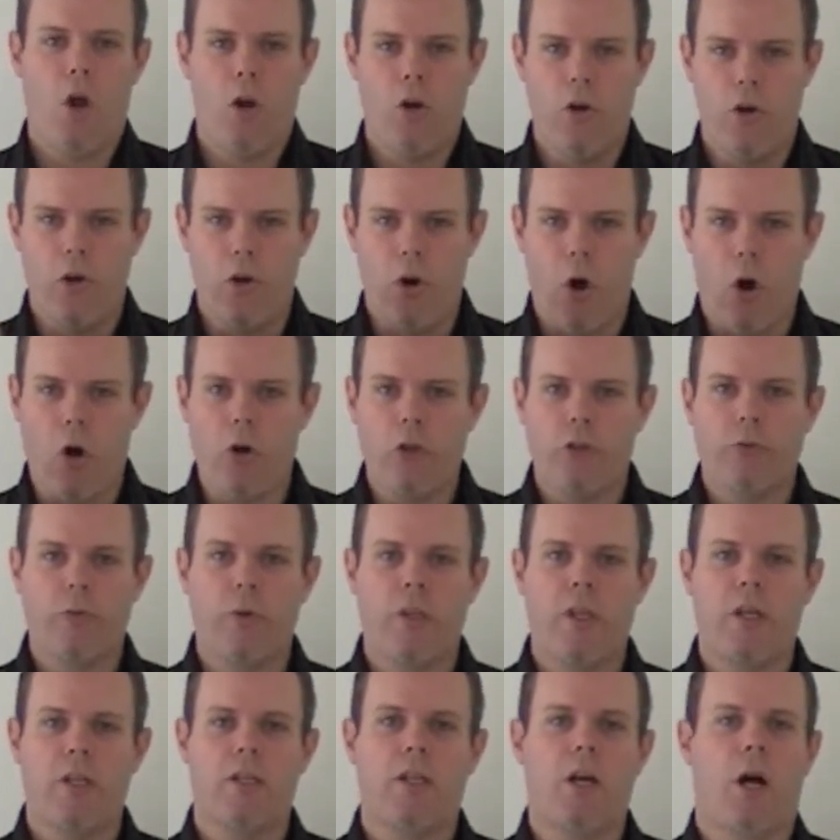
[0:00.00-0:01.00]
knows where
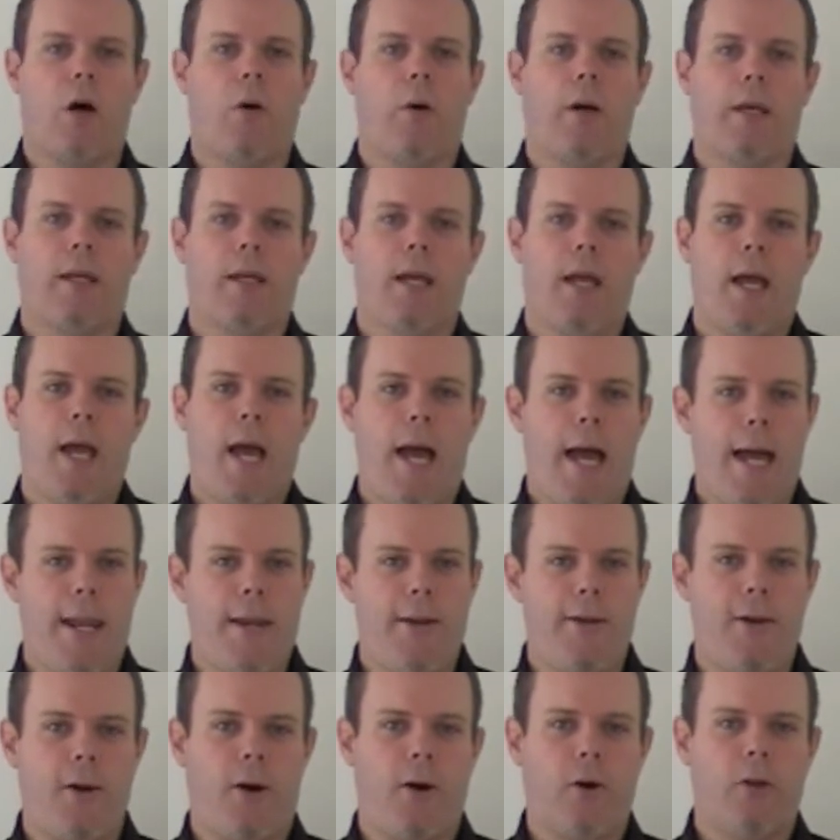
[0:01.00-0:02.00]
they're going
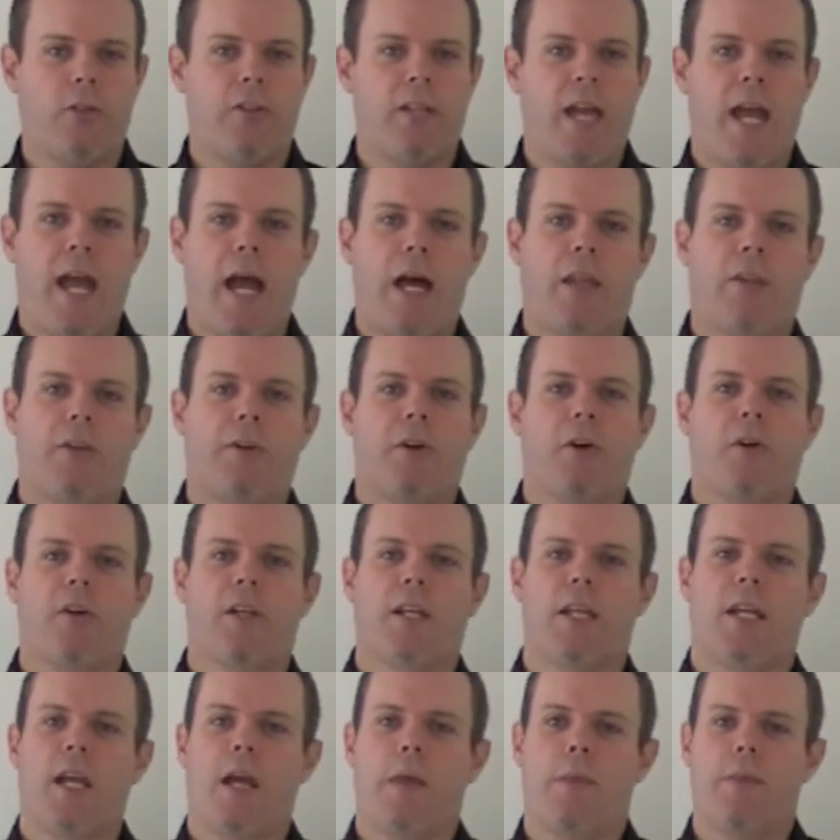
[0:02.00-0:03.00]
and knows how they're going
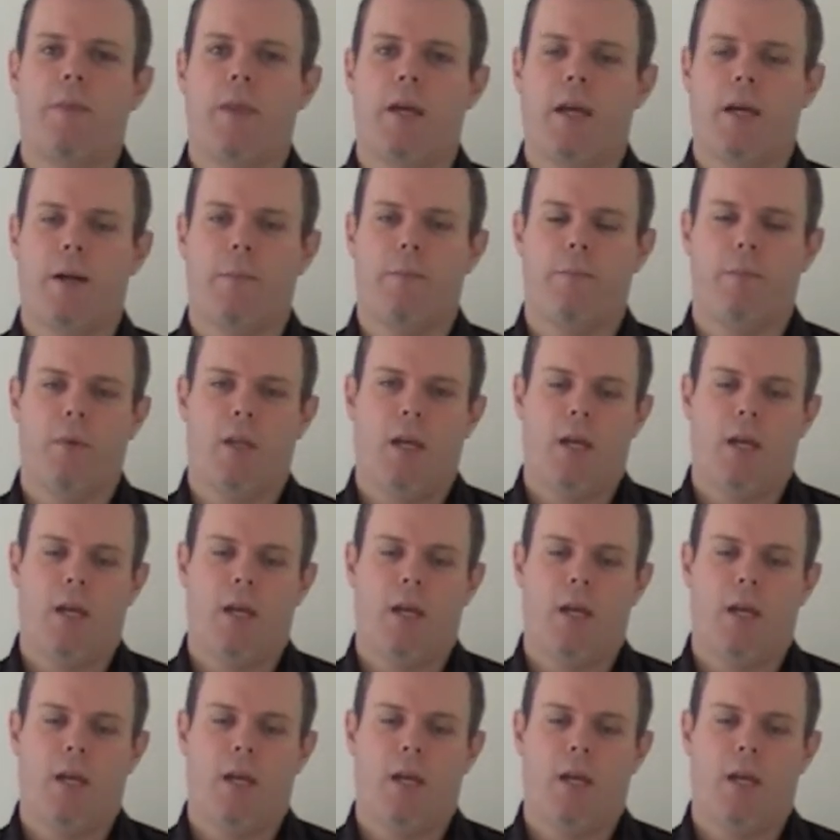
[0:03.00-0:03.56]
to get there.